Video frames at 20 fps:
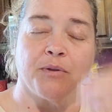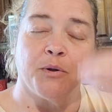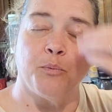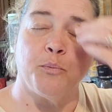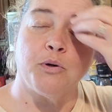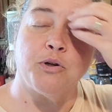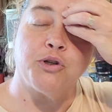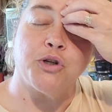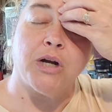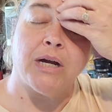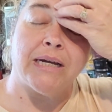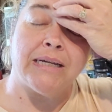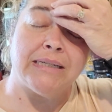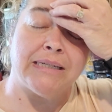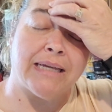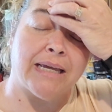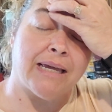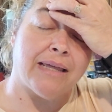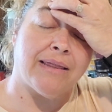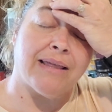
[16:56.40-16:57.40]
we're trying to
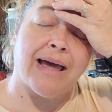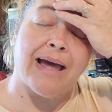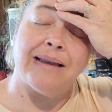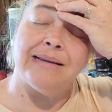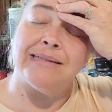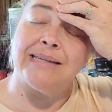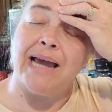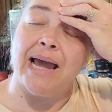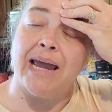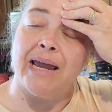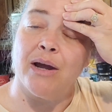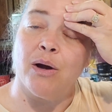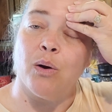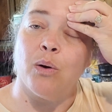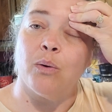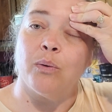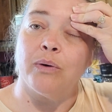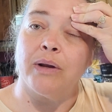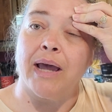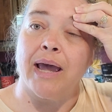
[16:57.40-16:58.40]
get that
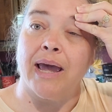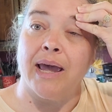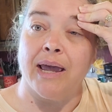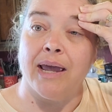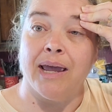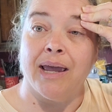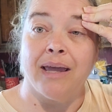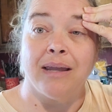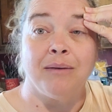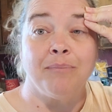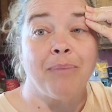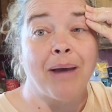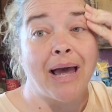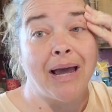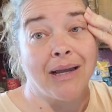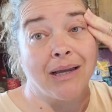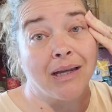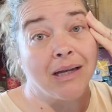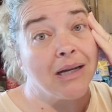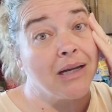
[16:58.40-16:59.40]
down and
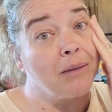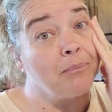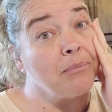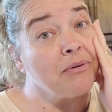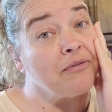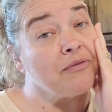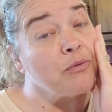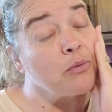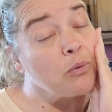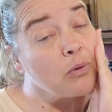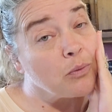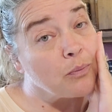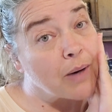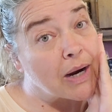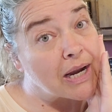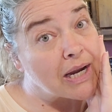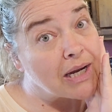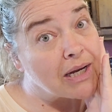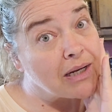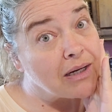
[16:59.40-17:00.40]
back up before
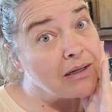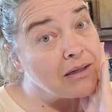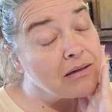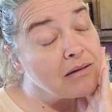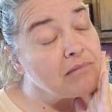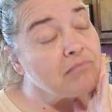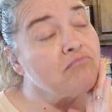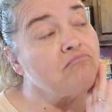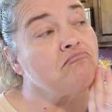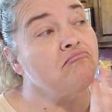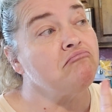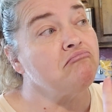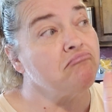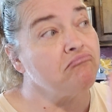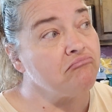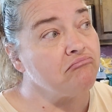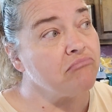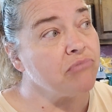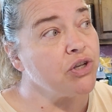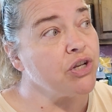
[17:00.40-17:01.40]
rain,
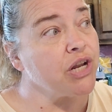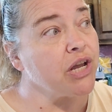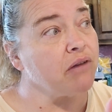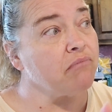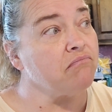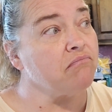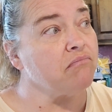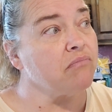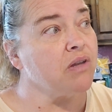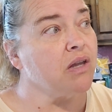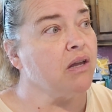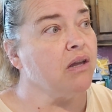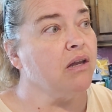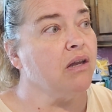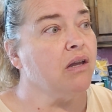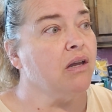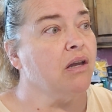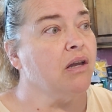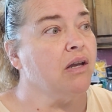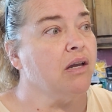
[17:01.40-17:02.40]
you know,
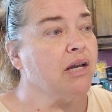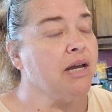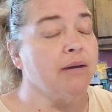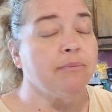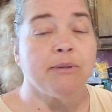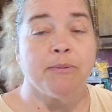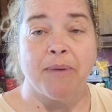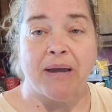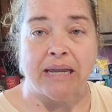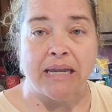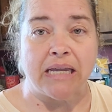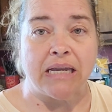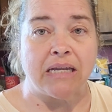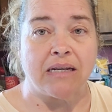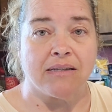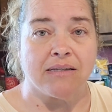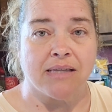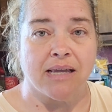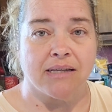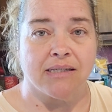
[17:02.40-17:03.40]
comes back in.
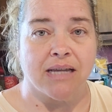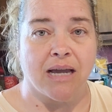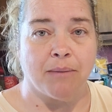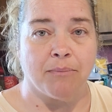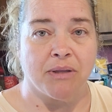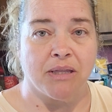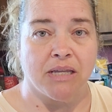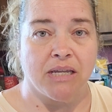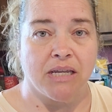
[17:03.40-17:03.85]
It's that time of the